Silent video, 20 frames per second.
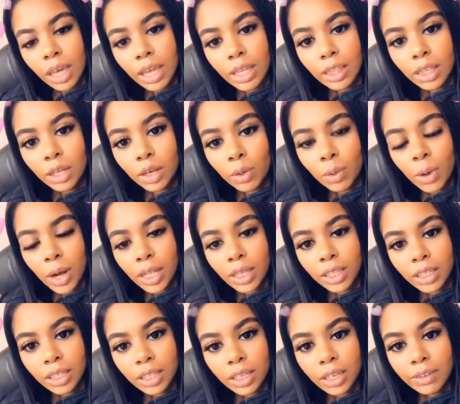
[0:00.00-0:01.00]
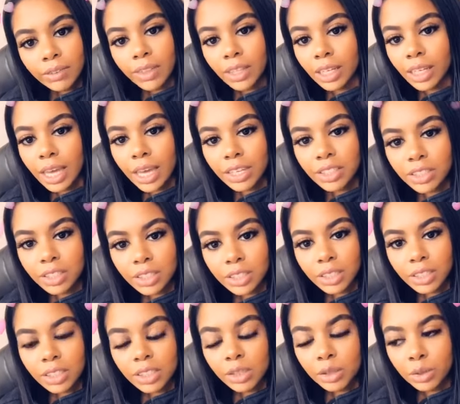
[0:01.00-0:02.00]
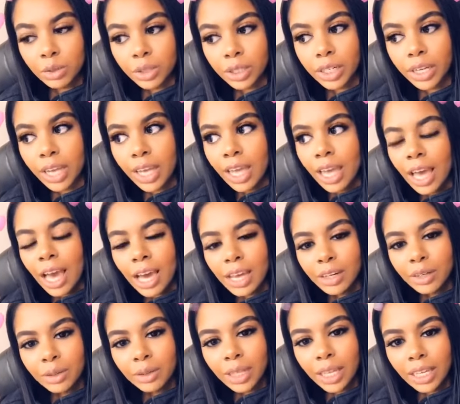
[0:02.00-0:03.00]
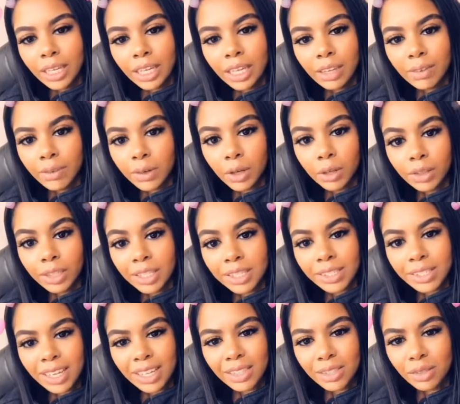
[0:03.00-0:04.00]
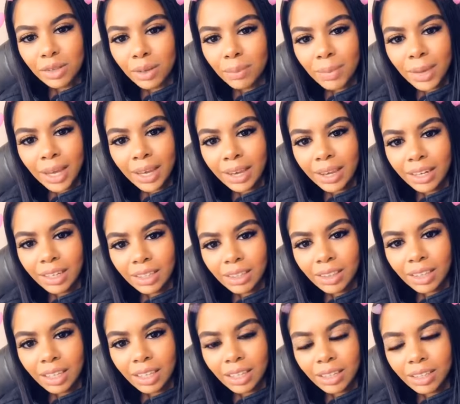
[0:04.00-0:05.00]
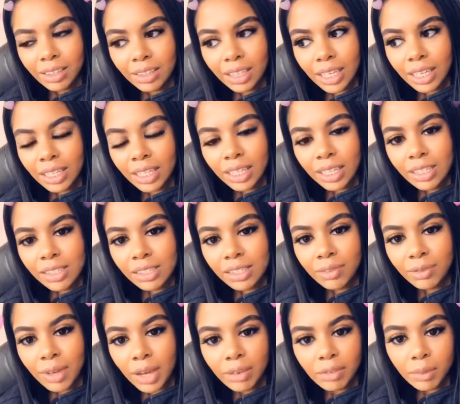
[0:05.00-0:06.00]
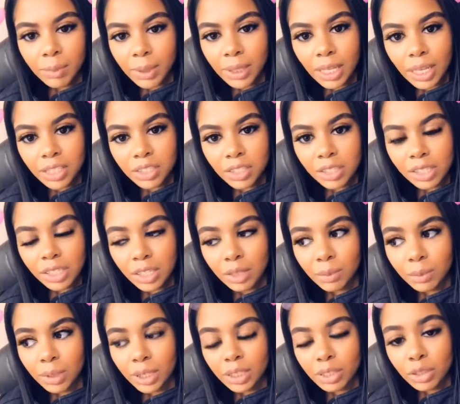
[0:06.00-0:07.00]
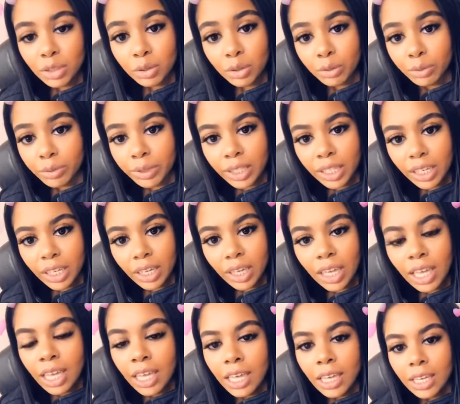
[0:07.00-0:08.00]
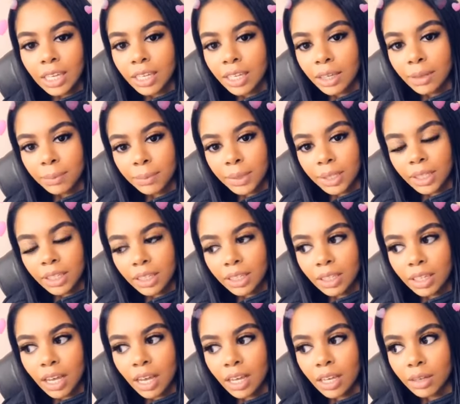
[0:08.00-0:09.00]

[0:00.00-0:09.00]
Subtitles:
And the quality of the lashes, or I know like even on these sites you can buy anything. Like, it doesn't even have to be lashes, it can be jewelry, it can be